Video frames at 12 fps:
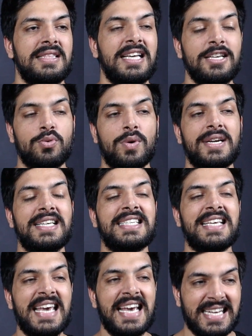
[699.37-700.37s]
This one
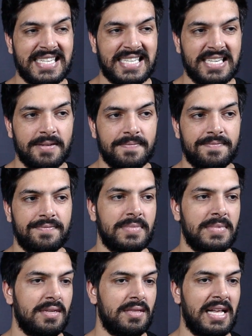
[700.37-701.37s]
is X.
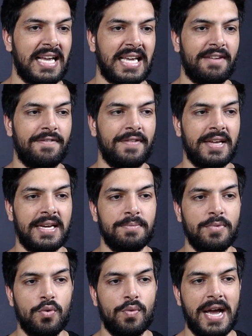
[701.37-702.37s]
Like if we
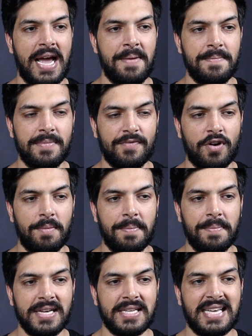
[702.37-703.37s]
remove M from a
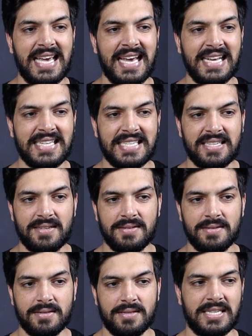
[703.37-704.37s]
mix, X.
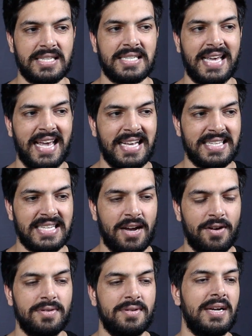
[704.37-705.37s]
This is X
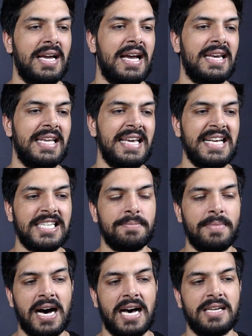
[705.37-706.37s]
sound, and X
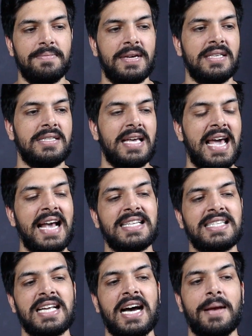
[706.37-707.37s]
mal means
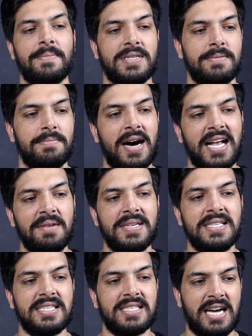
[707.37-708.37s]
X times. Mal
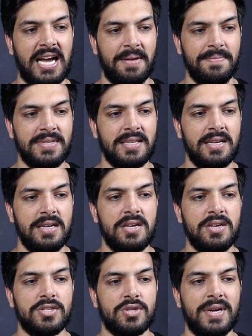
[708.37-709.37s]
means times.
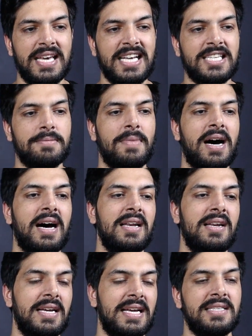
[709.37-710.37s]
So X
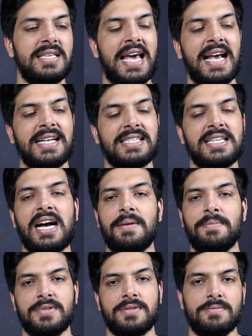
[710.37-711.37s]
mal is X
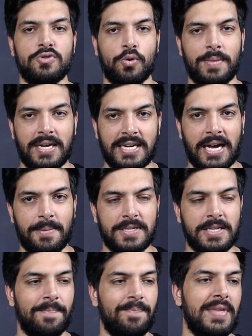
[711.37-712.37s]
times, so many
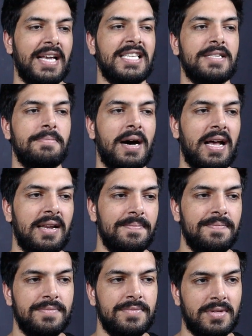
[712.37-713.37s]
times. X mal.
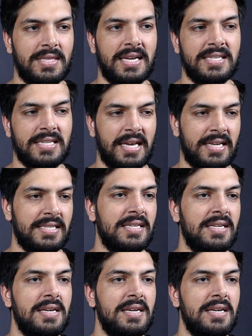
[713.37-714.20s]
So that is X.